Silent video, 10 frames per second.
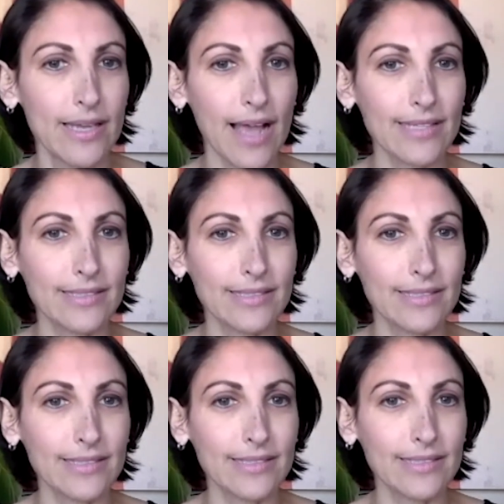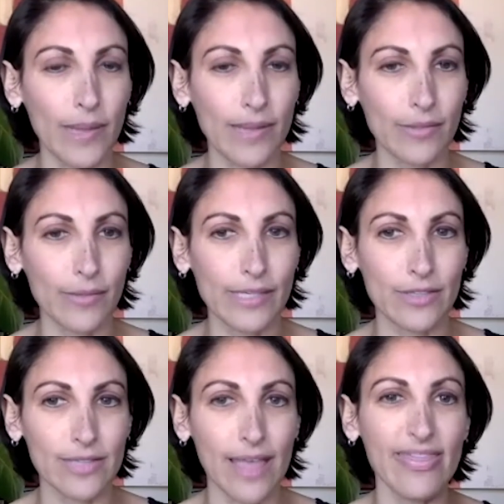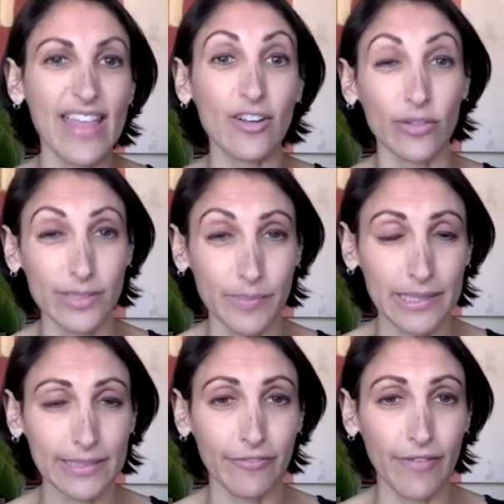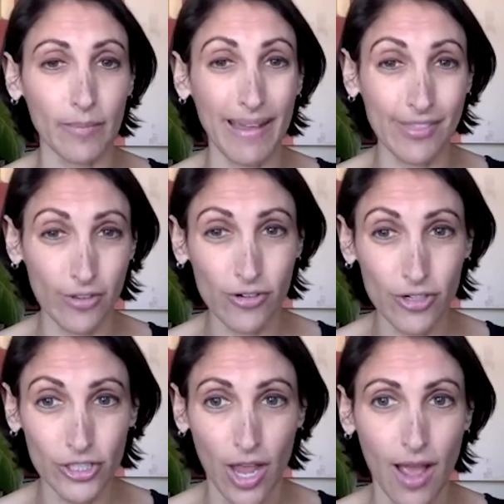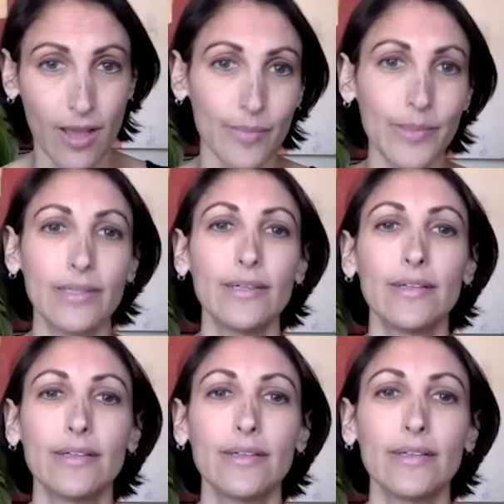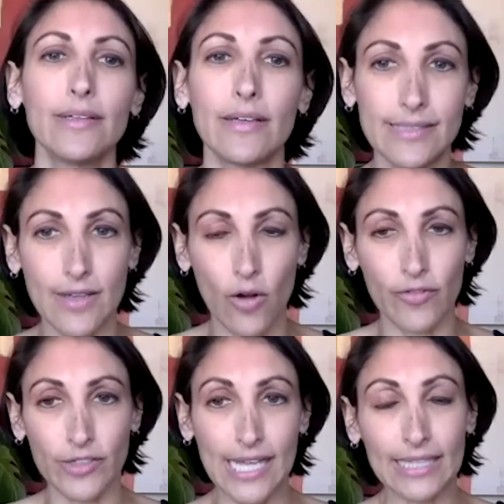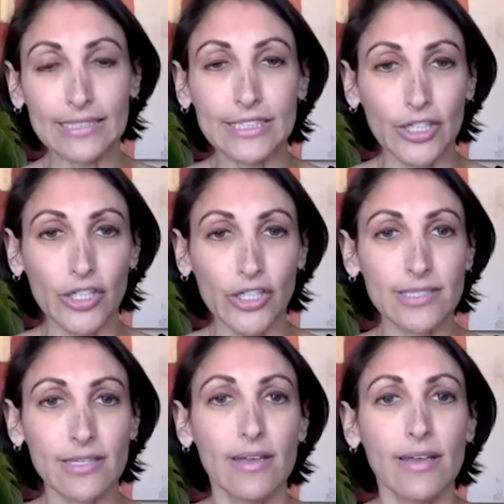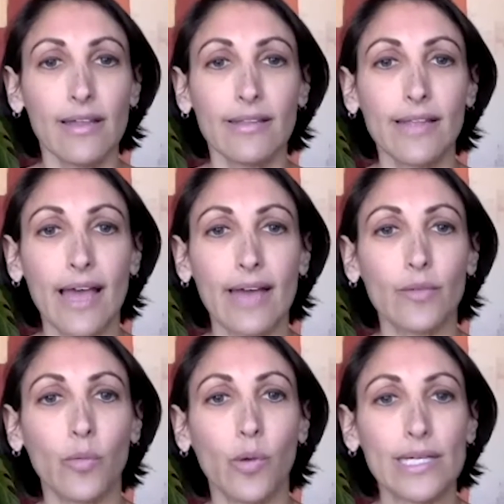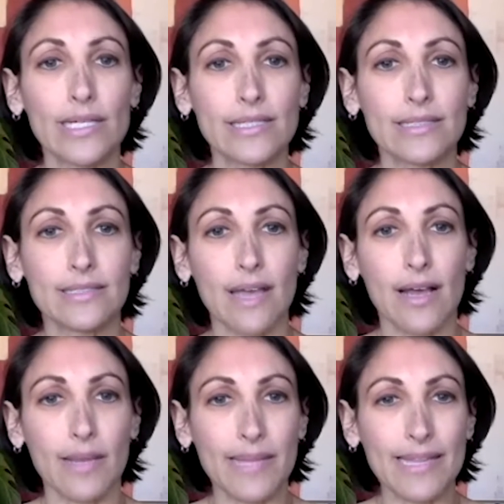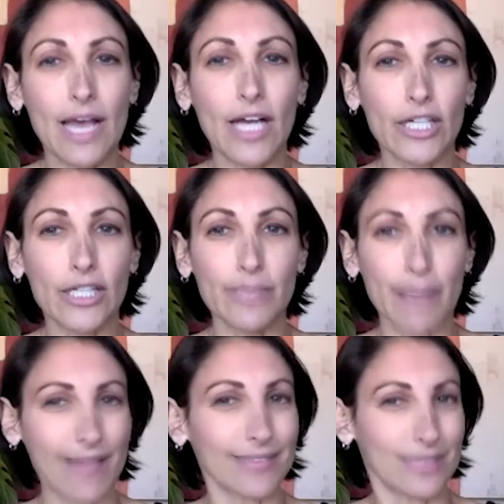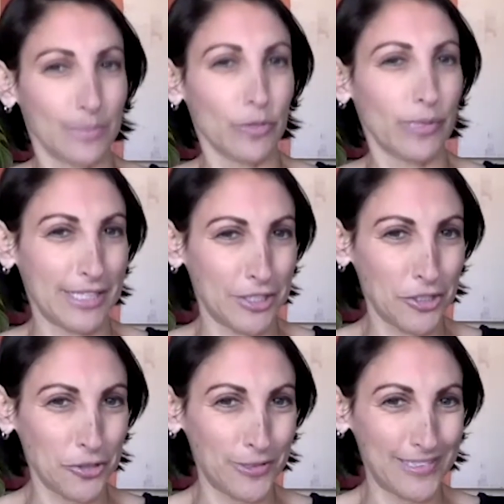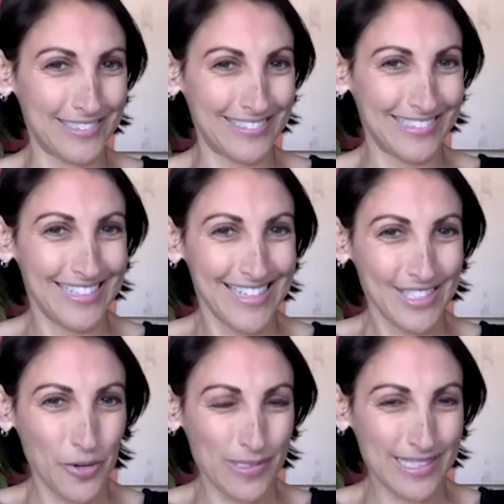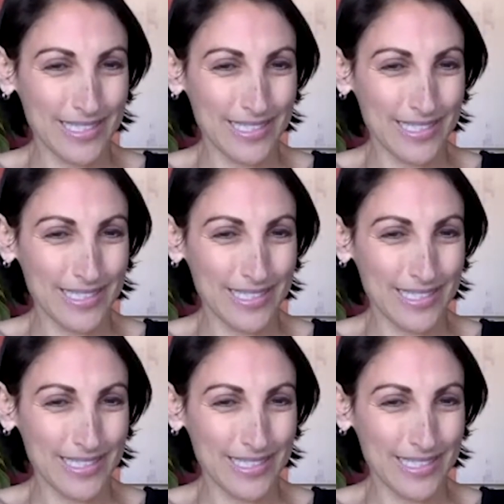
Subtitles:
I stayed there for about 3 years, and then ultimately found my third job in over 10 years that was a good balance between the two. So it was